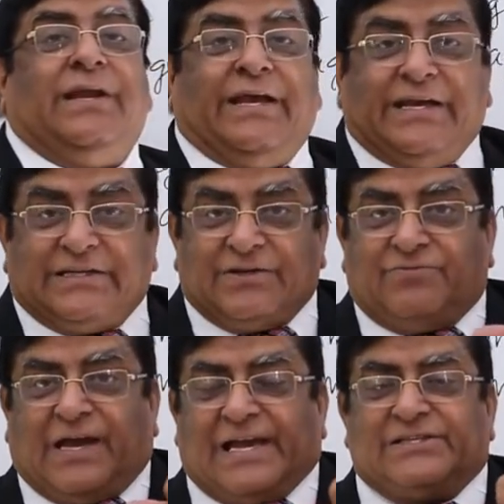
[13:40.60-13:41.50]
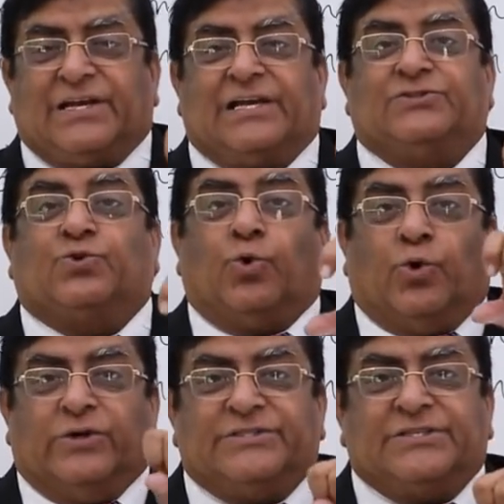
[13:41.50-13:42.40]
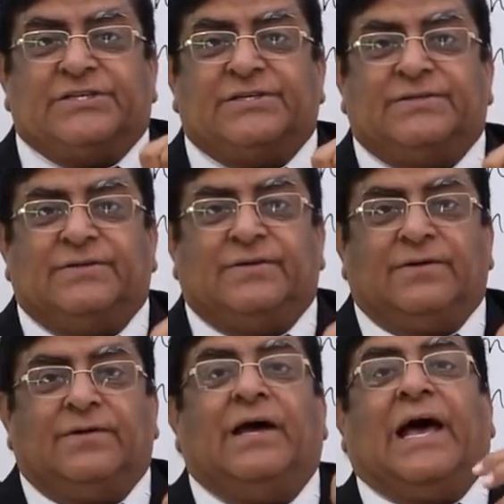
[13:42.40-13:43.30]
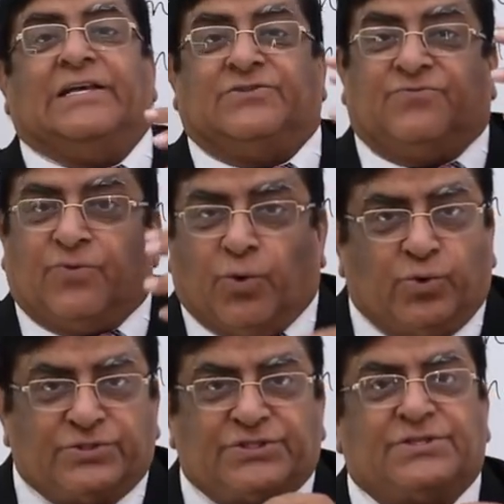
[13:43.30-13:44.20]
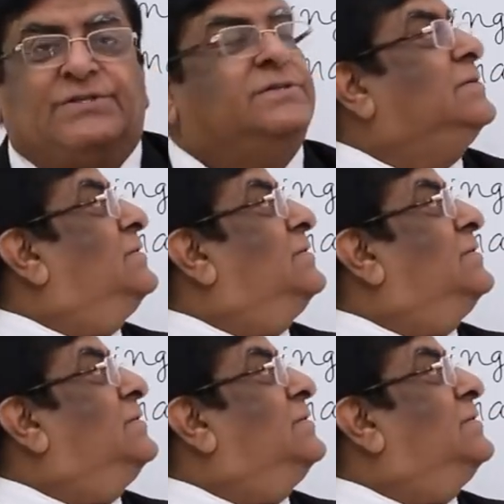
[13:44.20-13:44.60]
negative h has coerced has forced